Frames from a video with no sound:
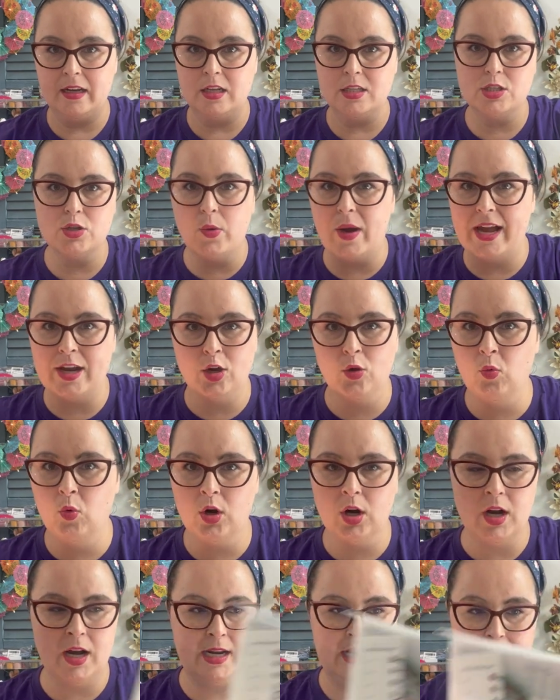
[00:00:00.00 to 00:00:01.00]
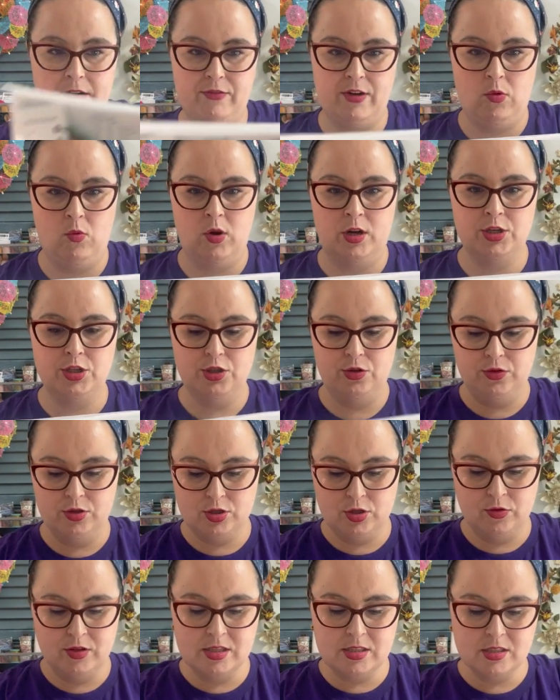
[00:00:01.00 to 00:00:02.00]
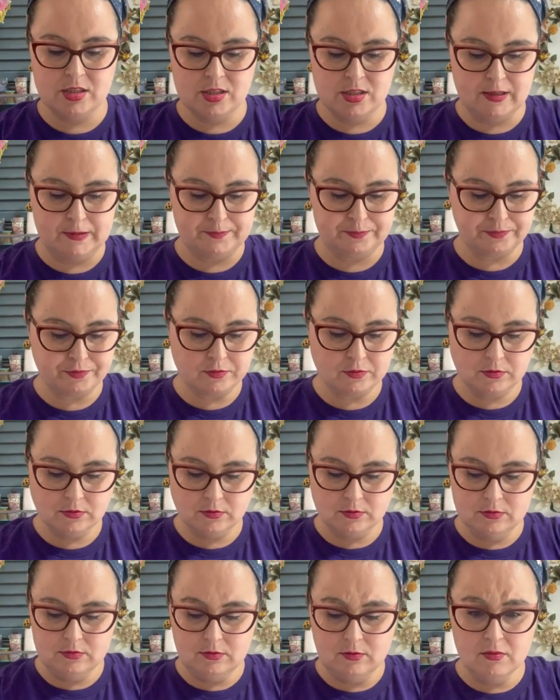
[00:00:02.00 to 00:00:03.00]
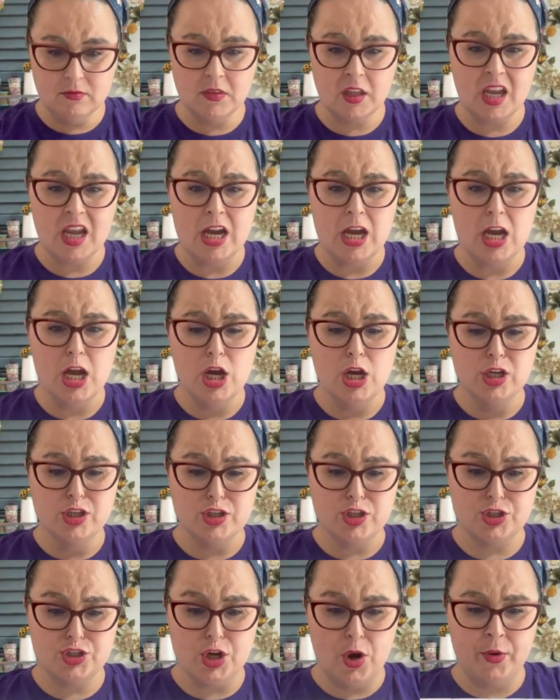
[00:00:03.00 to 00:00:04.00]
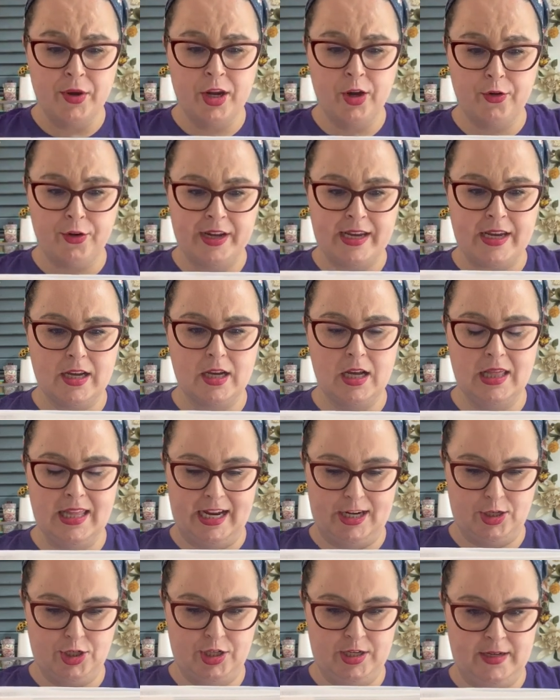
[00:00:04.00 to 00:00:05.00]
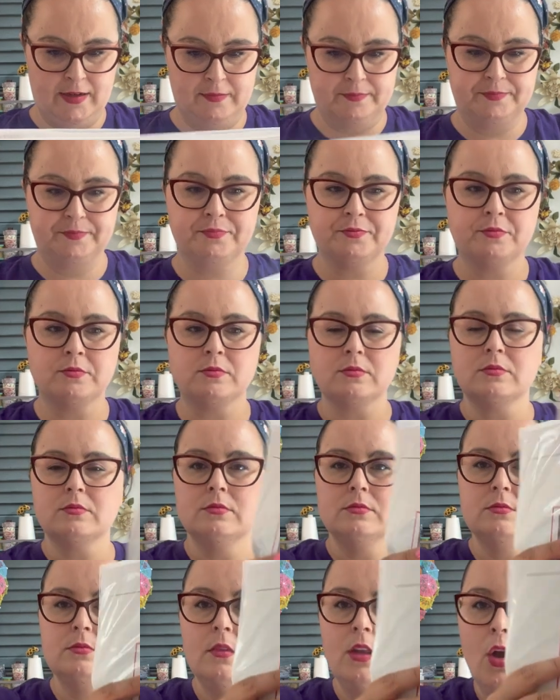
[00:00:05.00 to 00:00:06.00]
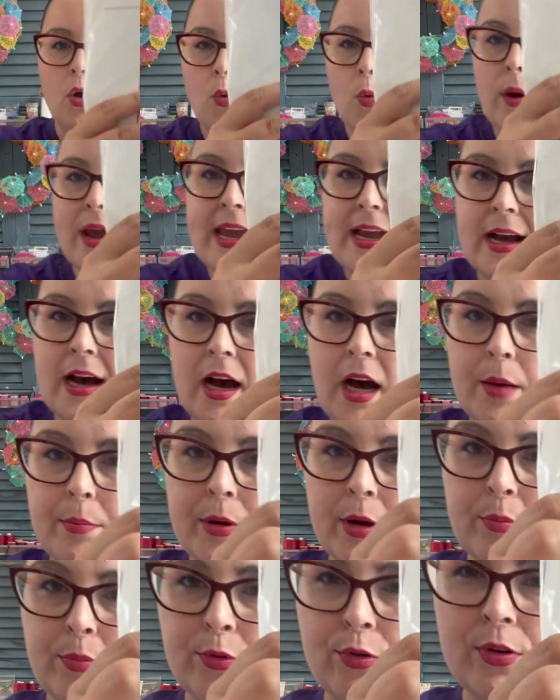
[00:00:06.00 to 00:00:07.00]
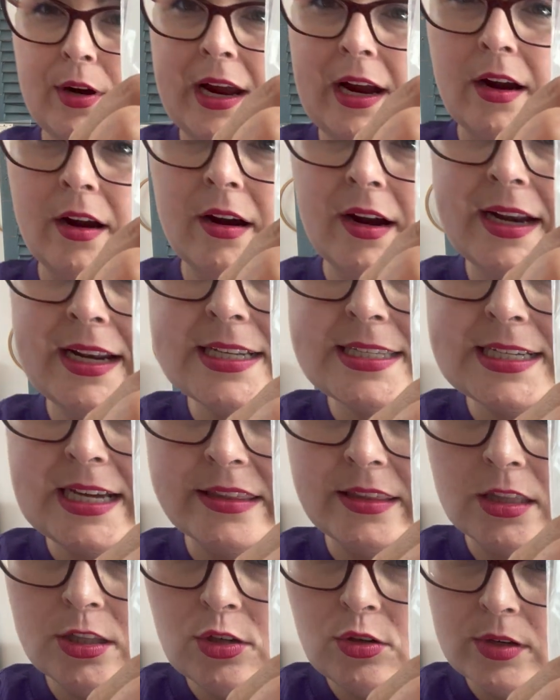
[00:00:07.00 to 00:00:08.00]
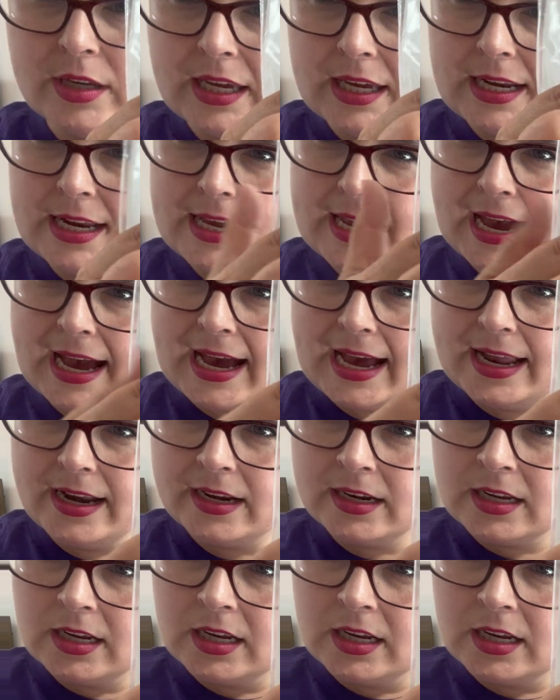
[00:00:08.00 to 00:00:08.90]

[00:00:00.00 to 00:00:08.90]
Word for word: So I could work on it if I wanted to. So this is Stoney Creek Collection Wake Up Prayer. And it's got the little kitty cat